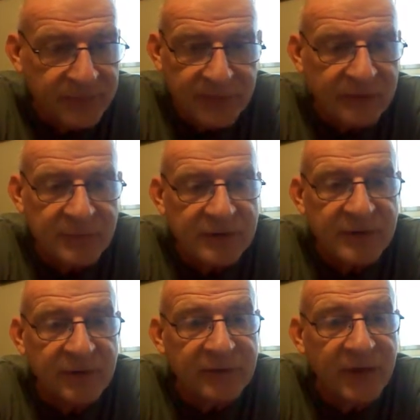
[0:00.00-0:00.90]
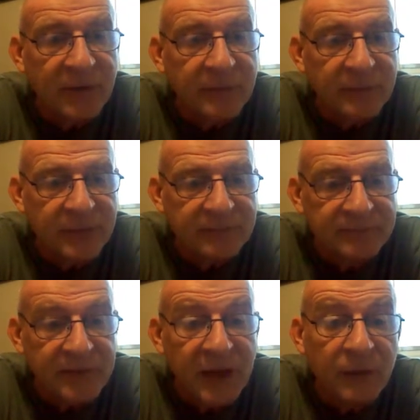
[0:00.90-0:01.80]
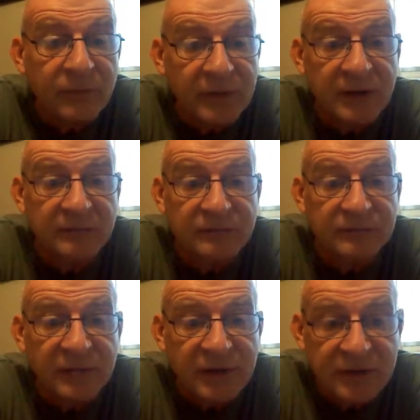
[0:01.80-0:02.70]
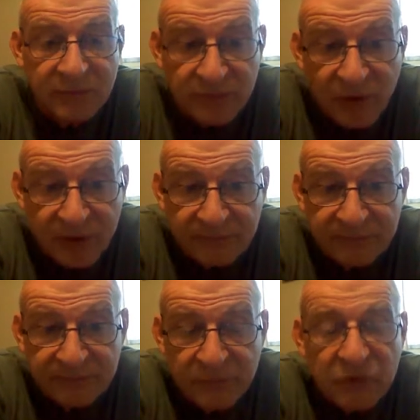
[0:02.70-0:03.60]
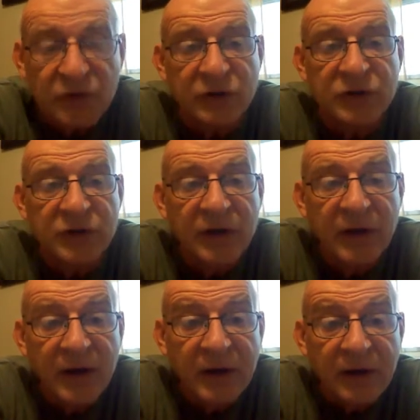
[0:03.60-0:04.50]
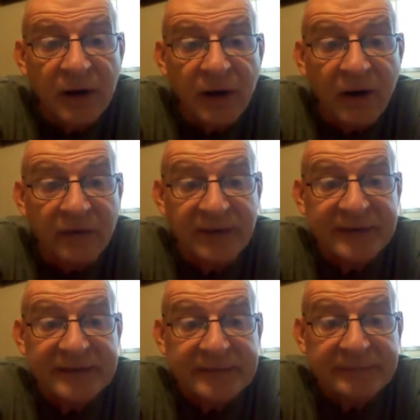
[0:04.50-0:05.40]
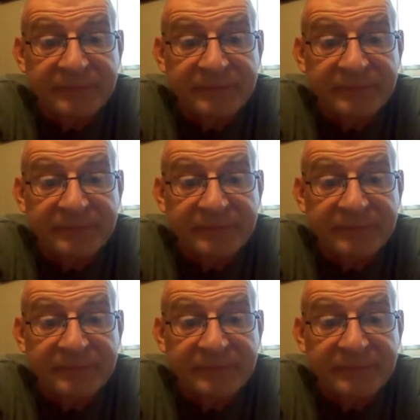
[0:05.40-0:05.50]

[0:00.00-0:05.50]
as I miss tons out, but hopefully at least we've got a touch of it.